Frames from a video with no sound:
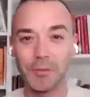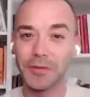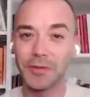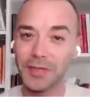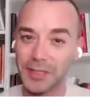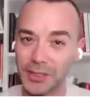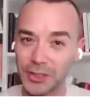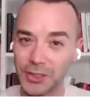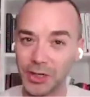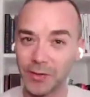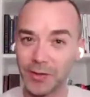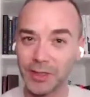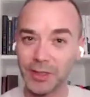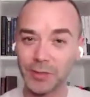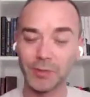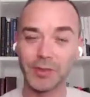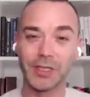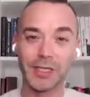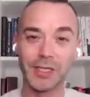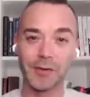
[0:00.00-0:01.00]
Please share this
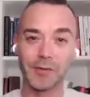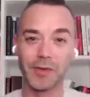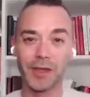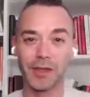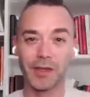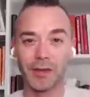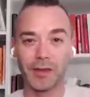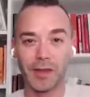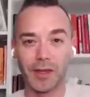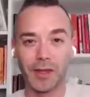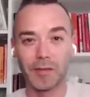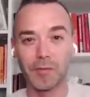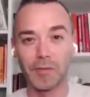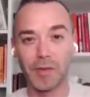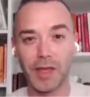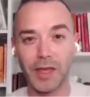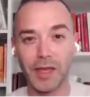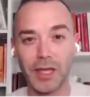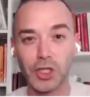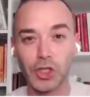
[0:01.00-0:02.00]
with someone that you think
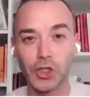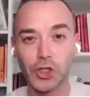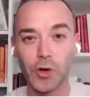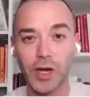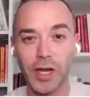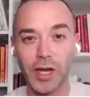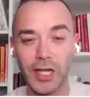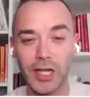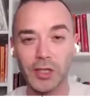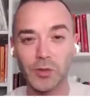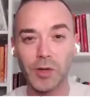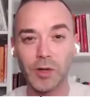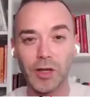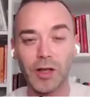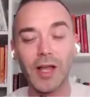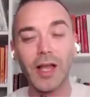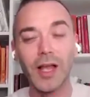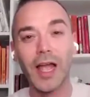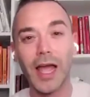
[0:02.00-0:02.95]
may enjoy it as well.